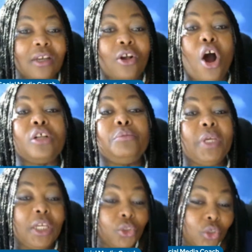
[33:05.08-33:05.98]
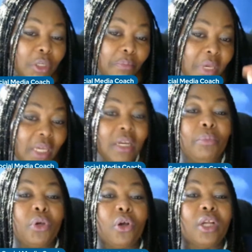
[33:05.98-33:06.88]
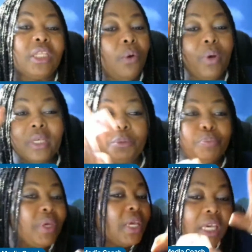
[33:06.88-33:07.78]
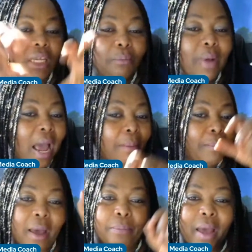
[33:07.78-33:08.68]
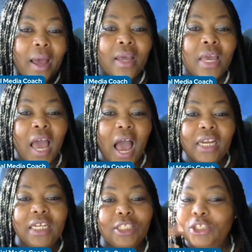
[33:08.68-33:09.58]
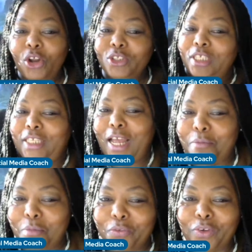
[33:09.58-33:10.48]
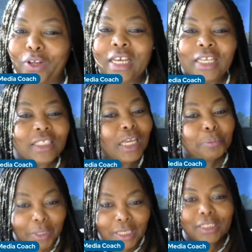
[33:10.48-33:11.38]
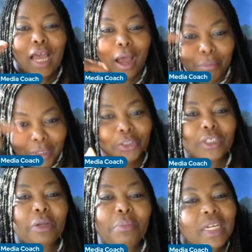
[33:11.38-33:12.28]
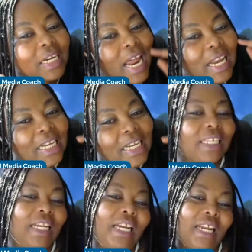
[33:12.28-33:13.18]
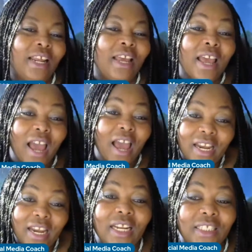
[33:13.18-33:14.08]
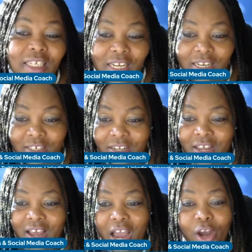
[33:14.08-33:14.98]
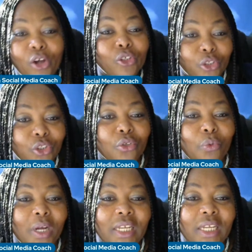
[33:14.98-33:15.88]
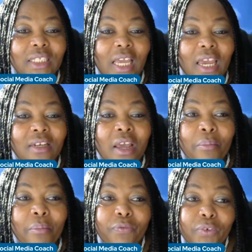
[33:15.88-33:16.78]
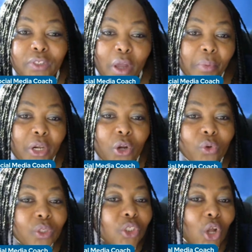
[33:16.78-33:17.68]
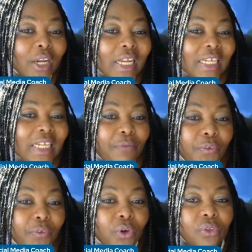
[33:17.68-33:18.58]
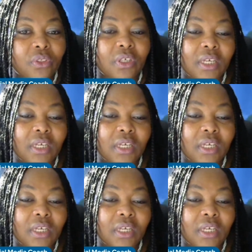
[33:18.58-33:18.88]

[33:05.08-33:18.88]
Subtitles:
called me into the meeting because they were speaking, and he didn't understand what for. Says, please come into the meeting and listen in. And I listened in. I understood what they're saying, but for somebody who is not in the field,